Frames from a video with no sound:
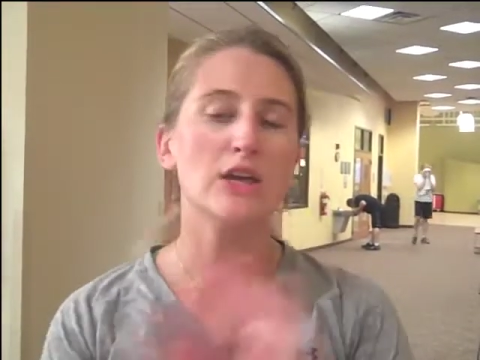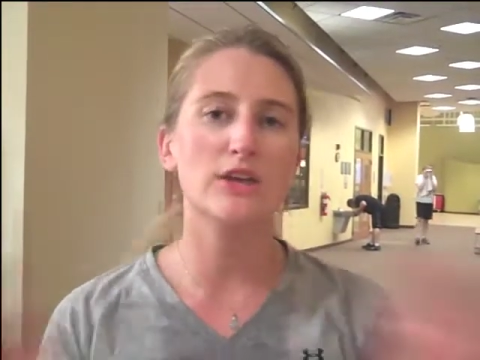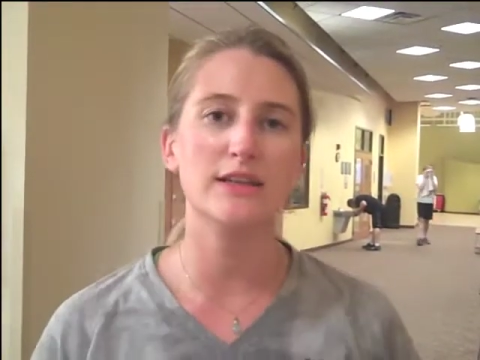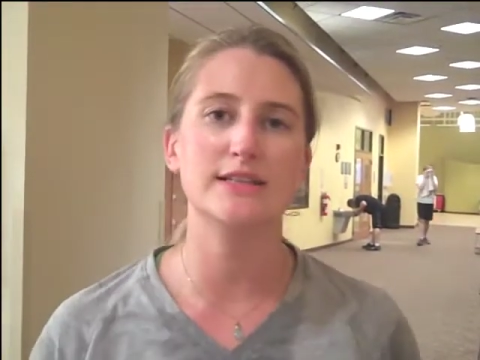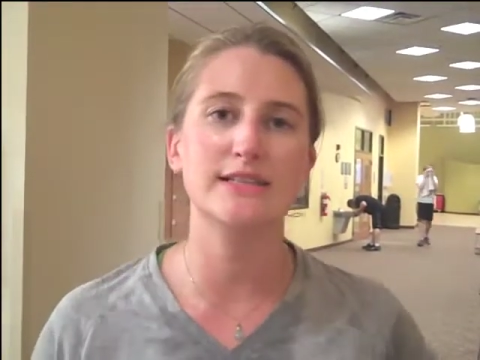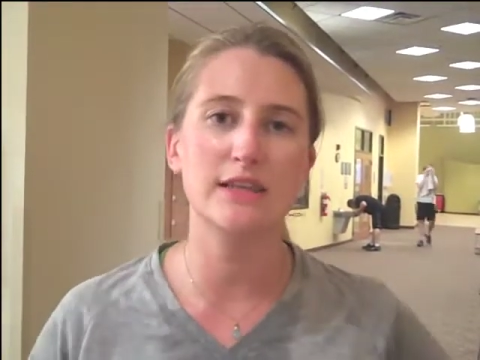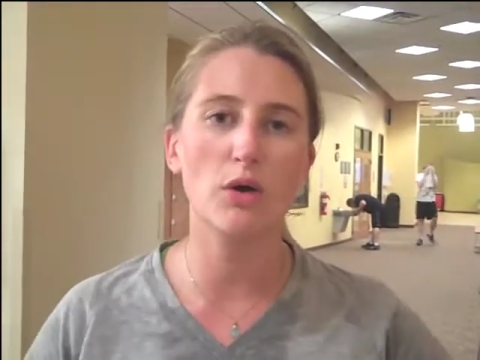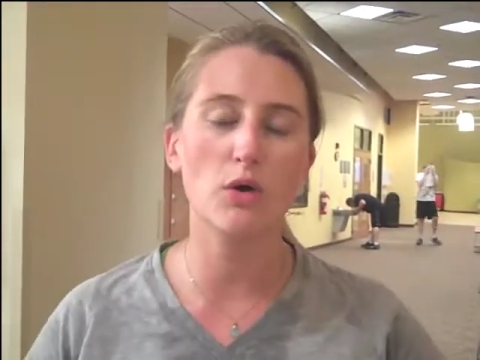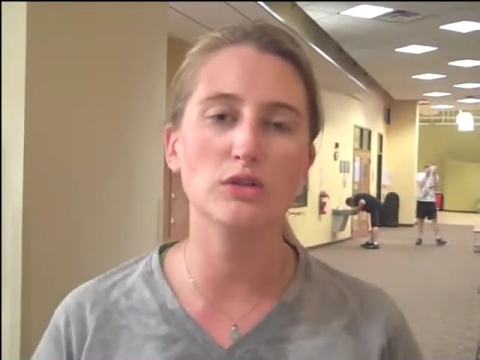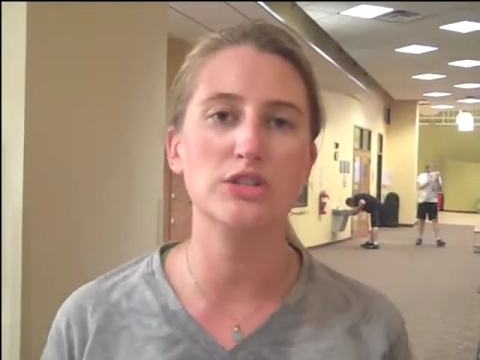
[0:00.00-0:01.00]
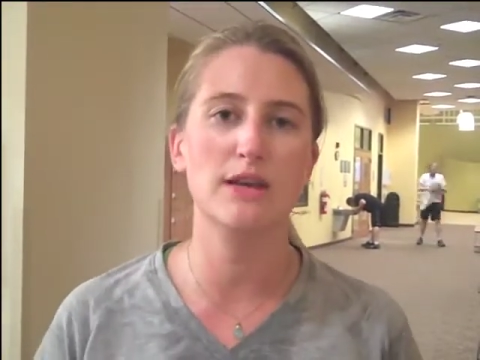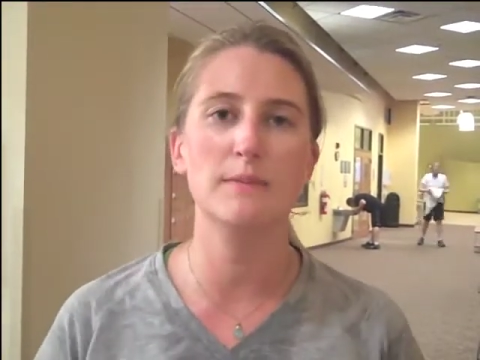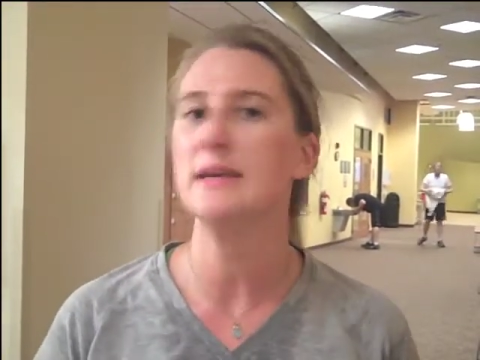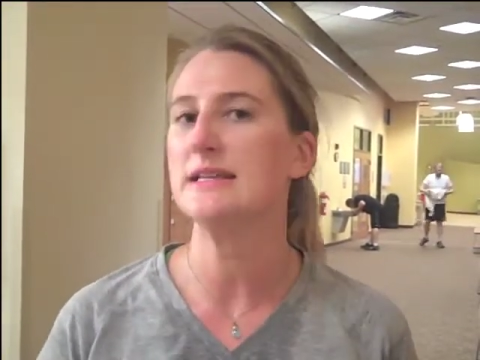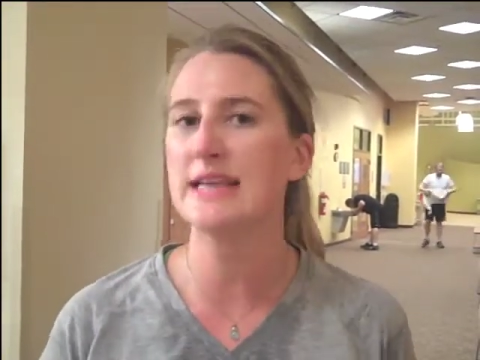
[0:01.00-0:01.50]
you get to see the whole gym.
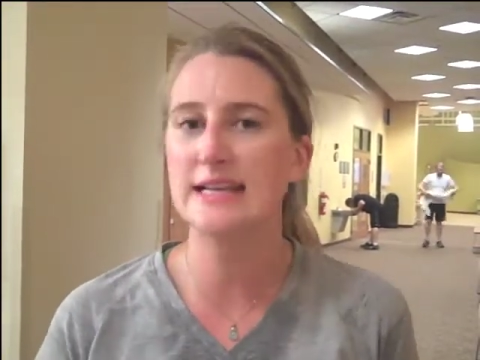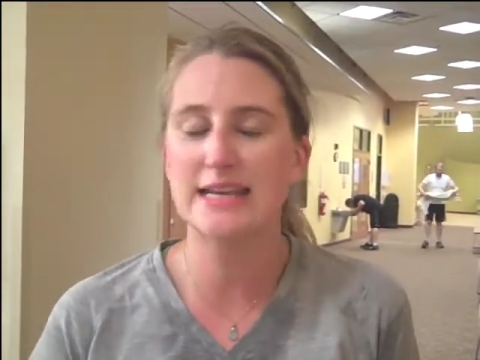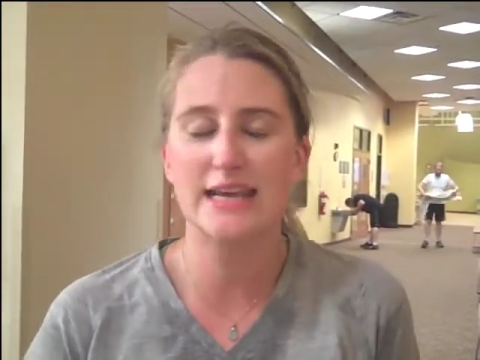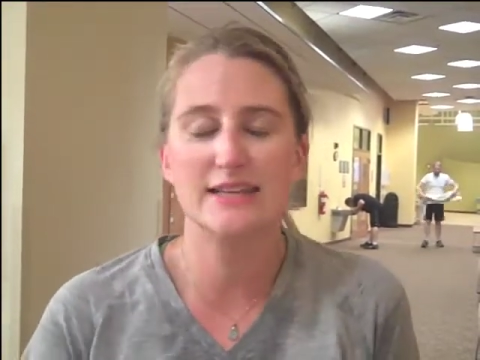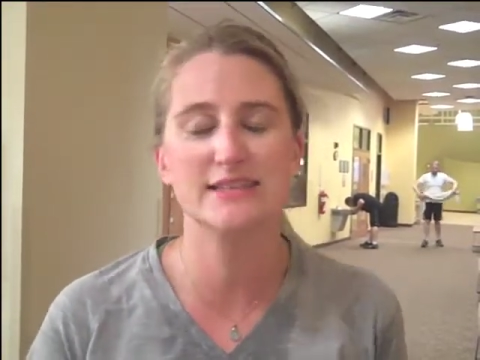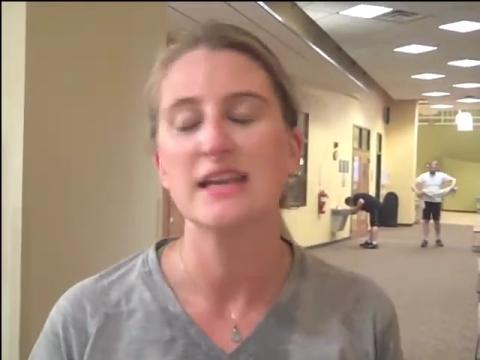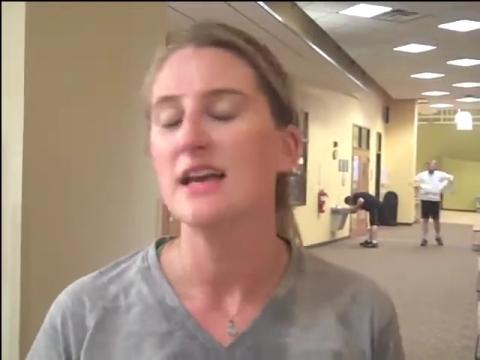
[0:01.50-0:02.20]
10 days.